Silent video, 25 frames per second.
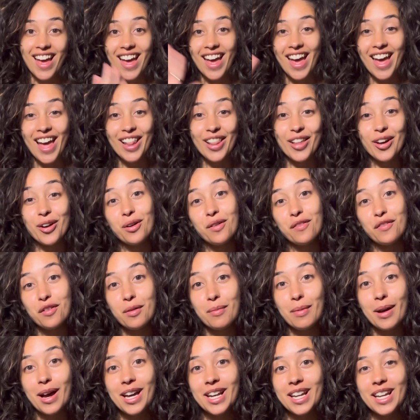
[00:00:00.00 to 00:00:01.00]
Hello
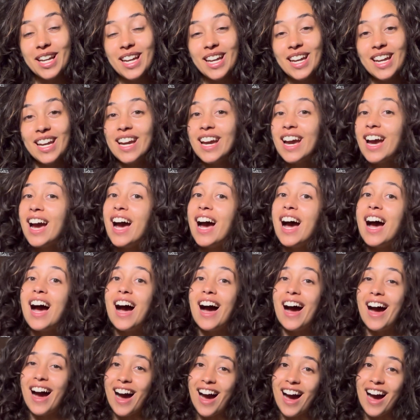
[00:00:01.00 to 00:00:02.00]
everybody!
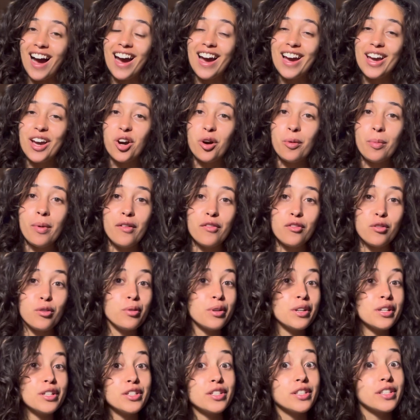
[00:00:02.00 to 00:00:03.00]
I hope everyone
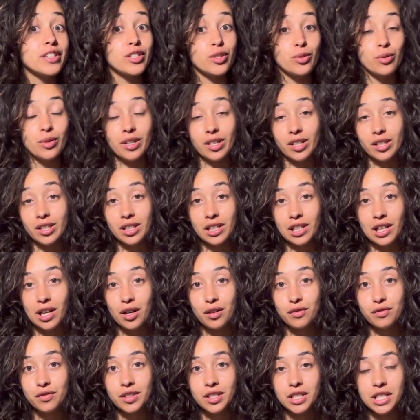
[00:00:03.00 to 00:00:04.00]
is doing
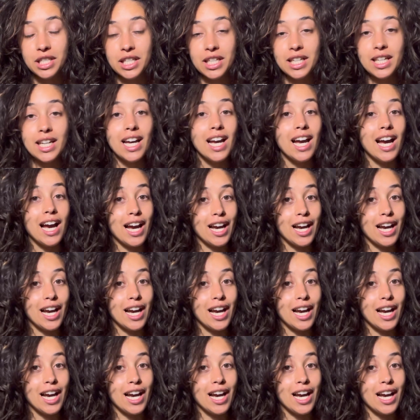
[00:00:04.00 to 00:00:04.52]
lovely.